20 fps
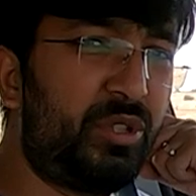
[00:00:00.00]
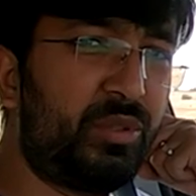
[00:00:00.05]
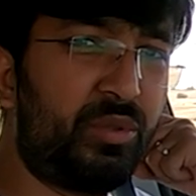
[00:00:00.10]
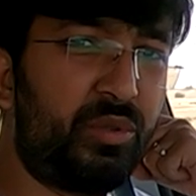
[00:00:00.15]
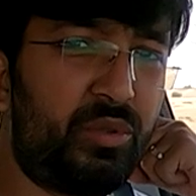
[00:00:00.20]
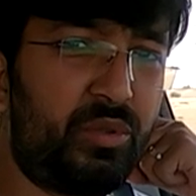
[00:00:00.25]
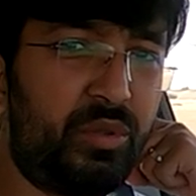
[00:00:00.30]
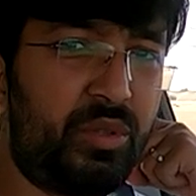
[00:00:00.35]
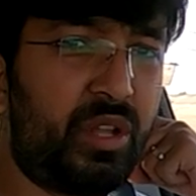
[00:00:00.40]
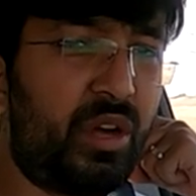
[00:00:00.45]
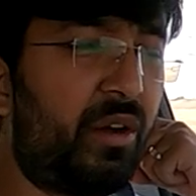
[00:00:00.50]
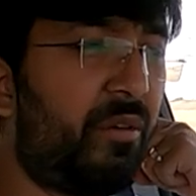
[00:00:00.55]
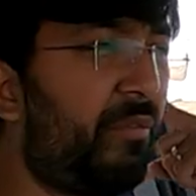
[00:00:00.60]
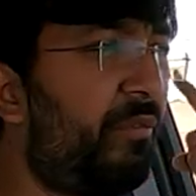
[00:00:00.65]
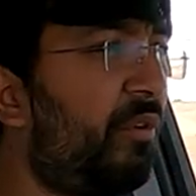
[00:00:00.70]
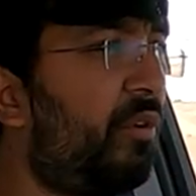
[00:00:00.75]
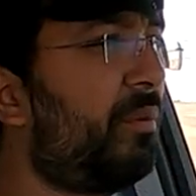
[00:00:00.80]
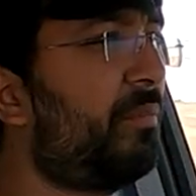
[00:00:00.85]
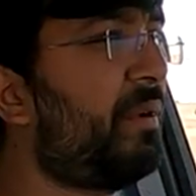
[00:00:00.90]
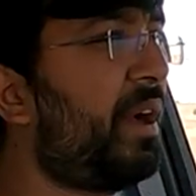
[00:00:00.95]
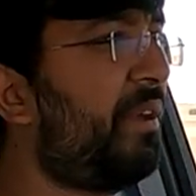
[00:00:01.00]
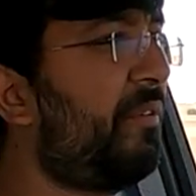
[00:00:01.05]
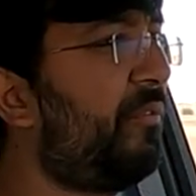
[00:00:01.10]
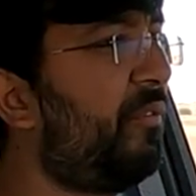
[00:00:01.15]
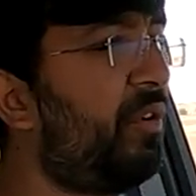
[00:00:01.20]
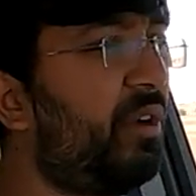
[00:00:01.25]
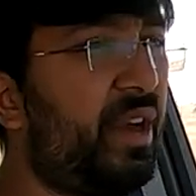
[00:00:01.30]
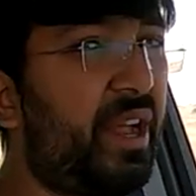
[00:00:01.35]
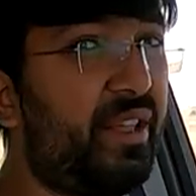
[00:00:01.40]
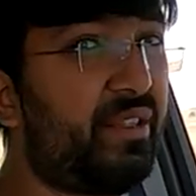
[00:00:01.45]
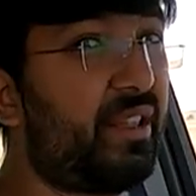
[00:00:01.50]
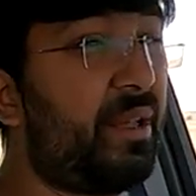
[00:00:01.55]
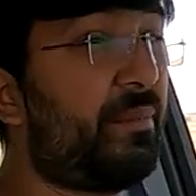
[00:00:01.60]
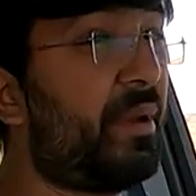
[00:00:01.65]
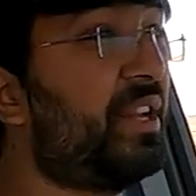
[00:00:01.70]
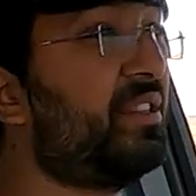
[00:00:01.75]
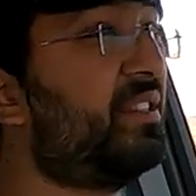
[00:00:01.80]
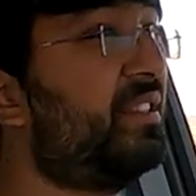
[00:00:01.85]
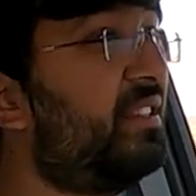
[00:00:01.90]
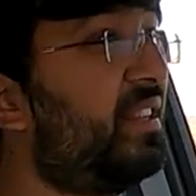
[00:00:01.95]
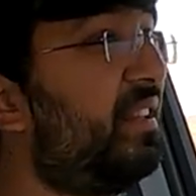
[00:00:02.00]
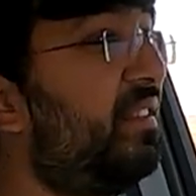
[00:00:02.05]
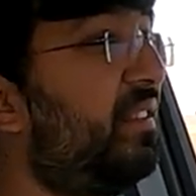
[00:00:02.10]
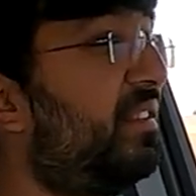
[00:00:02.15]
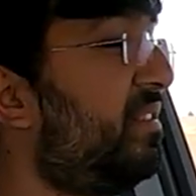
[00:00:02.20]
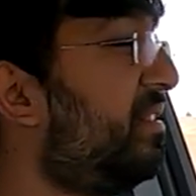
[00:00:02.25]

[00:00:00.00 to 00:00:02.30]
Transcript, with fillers: to the 4x4, as I mentioned, there's a